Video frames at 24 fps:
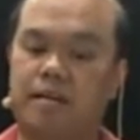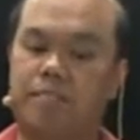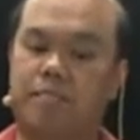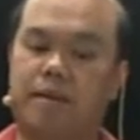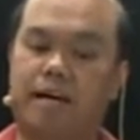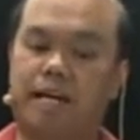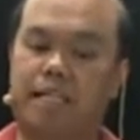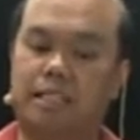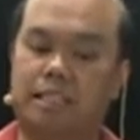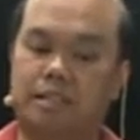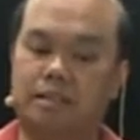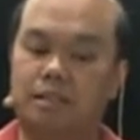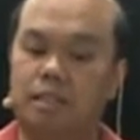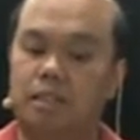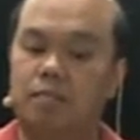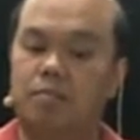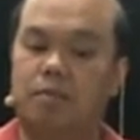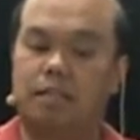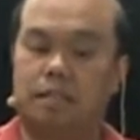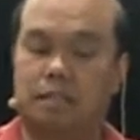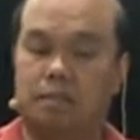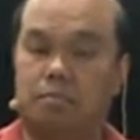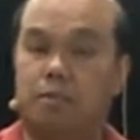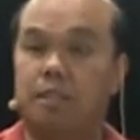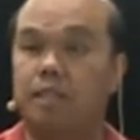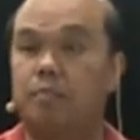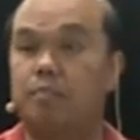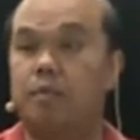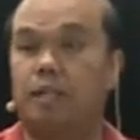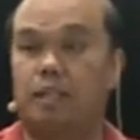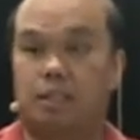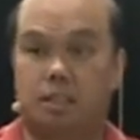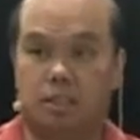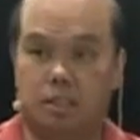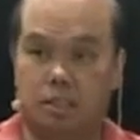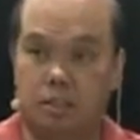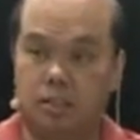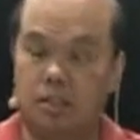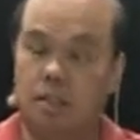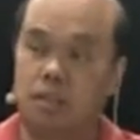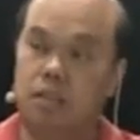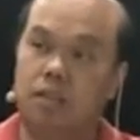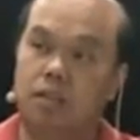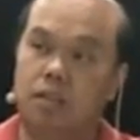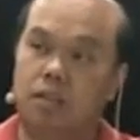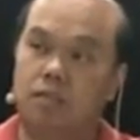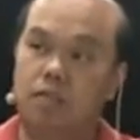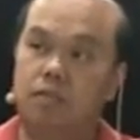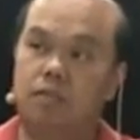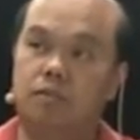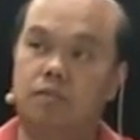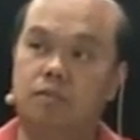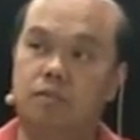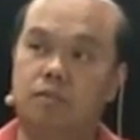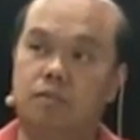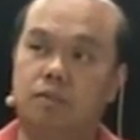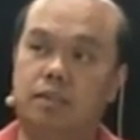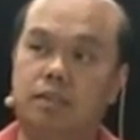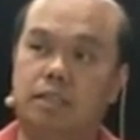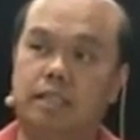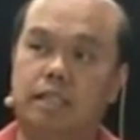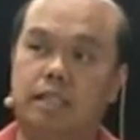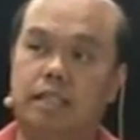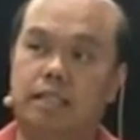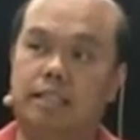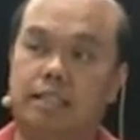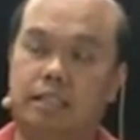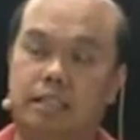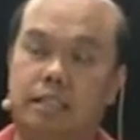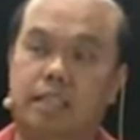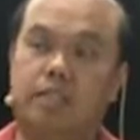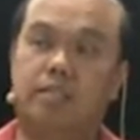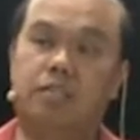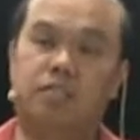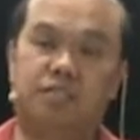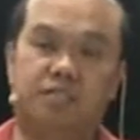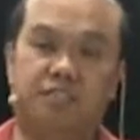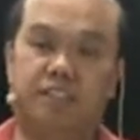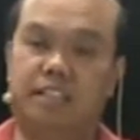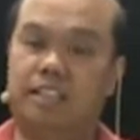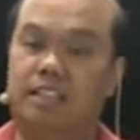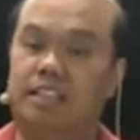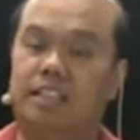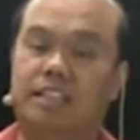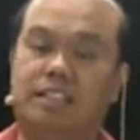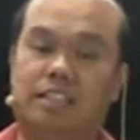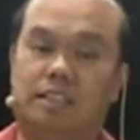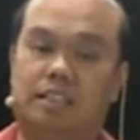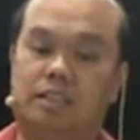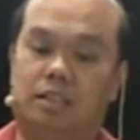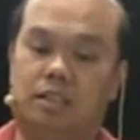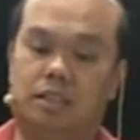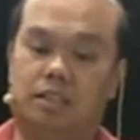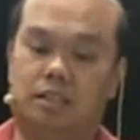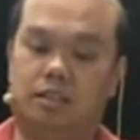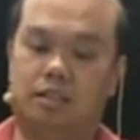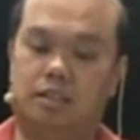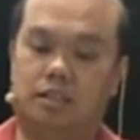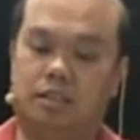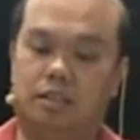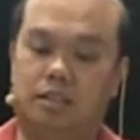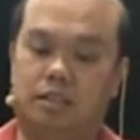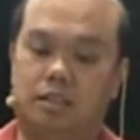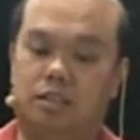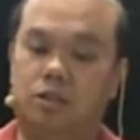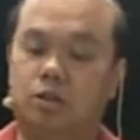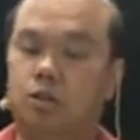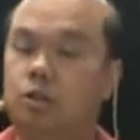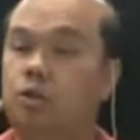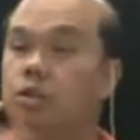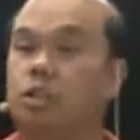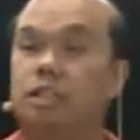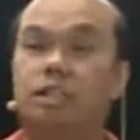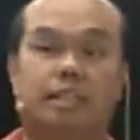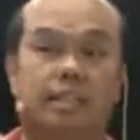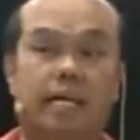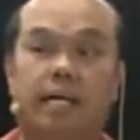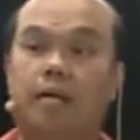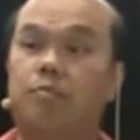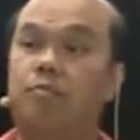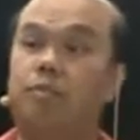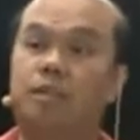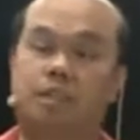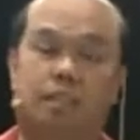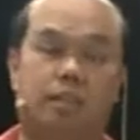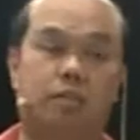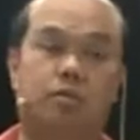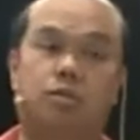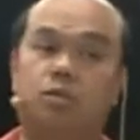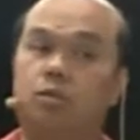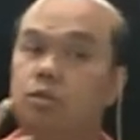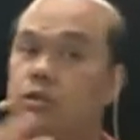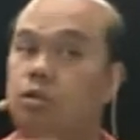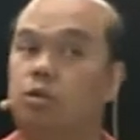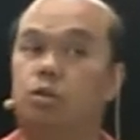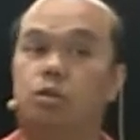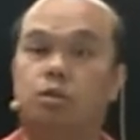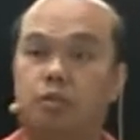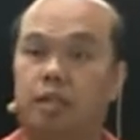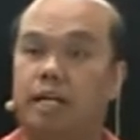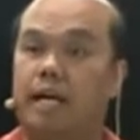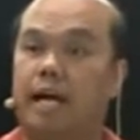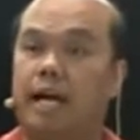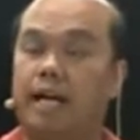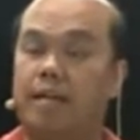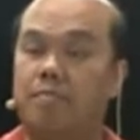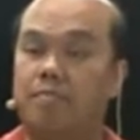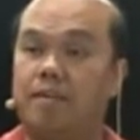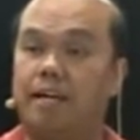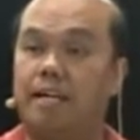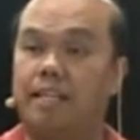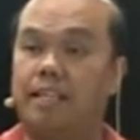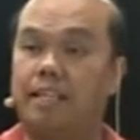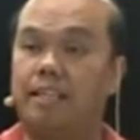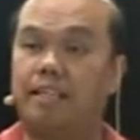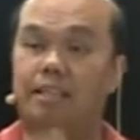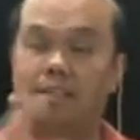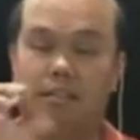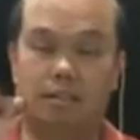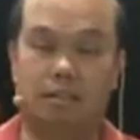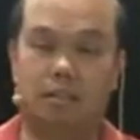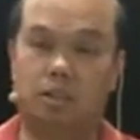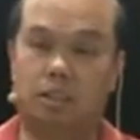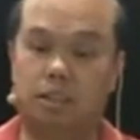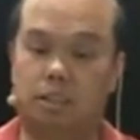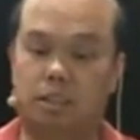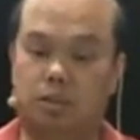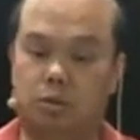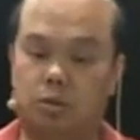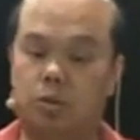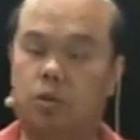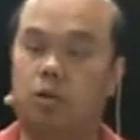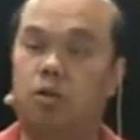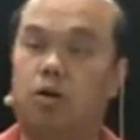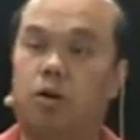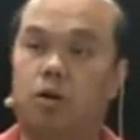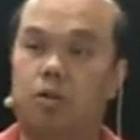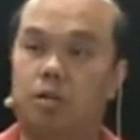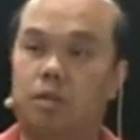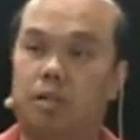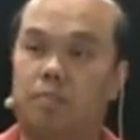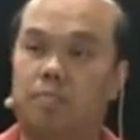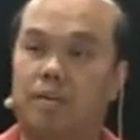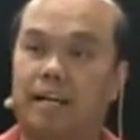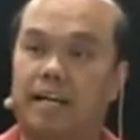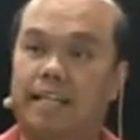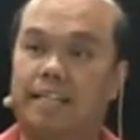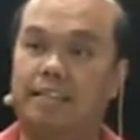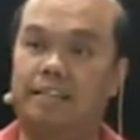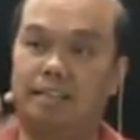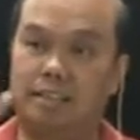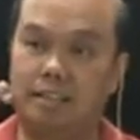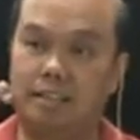paints, but it's pretty much, as a general thing, it's just you use the same material you do a hand painting, just good quality paint